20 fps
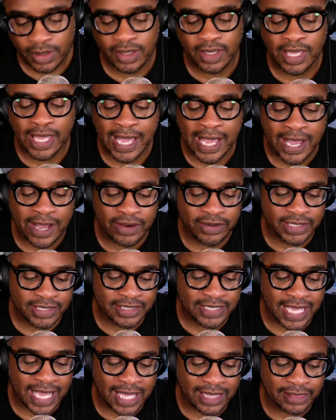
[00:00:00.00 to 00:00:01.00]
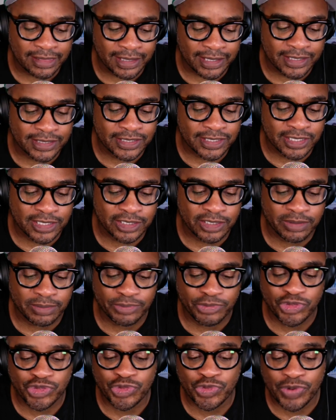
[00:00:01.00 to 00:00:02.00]
how his athleticism
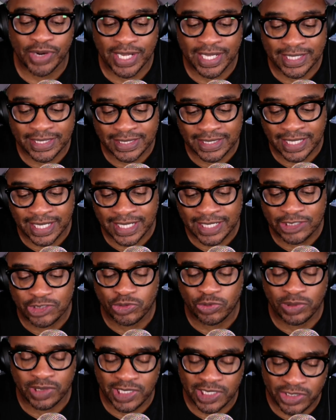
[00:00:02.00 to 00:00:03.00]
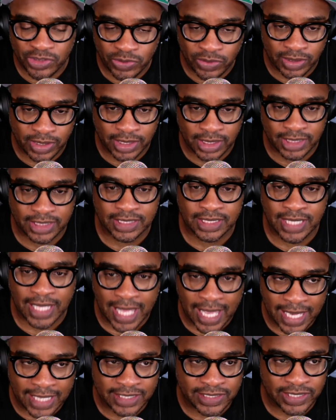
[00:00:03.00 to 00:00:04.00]
translates when he's going against
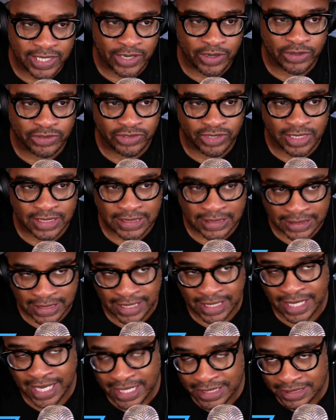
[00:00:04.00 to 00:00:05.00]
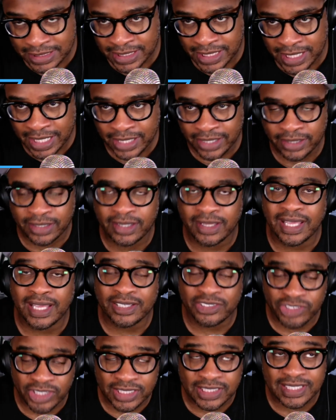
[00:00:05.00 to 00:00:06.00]
guys that are just as athletic,
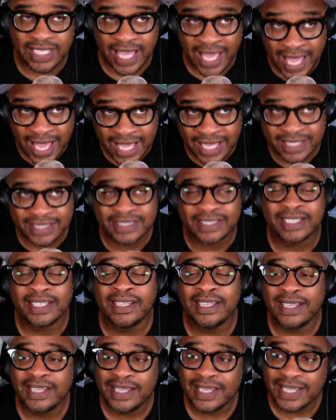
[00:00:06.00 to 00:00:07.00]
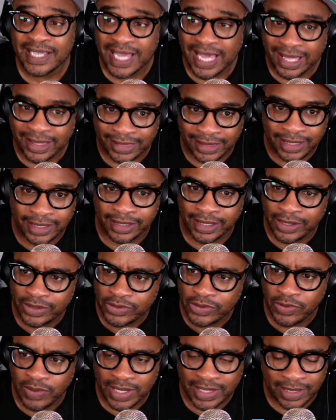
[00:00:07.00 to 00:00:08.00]
I don't
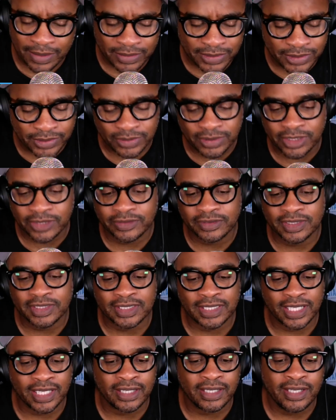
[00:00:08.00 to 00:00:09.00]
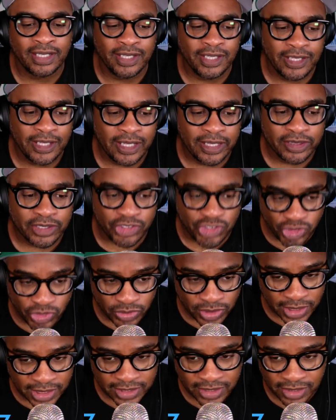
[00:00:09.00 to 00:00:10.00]
know why that was so tough to say. The
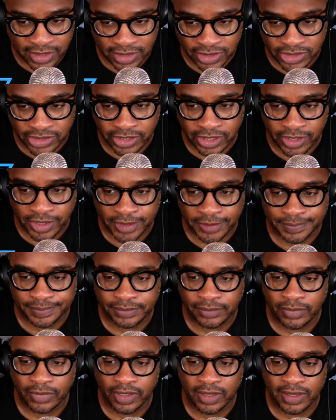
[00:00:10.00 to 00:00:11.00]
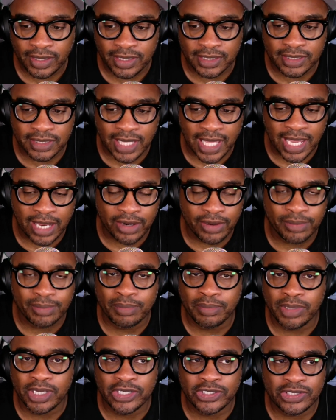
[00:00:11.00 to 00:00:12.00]
shooting is a concern. He's not
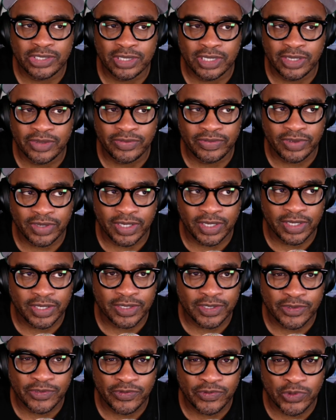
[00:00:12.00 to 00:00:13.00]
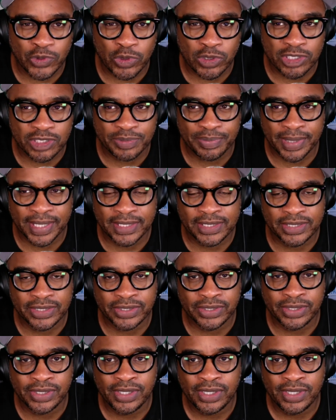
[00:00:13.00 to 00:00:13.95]
much of a floor spacer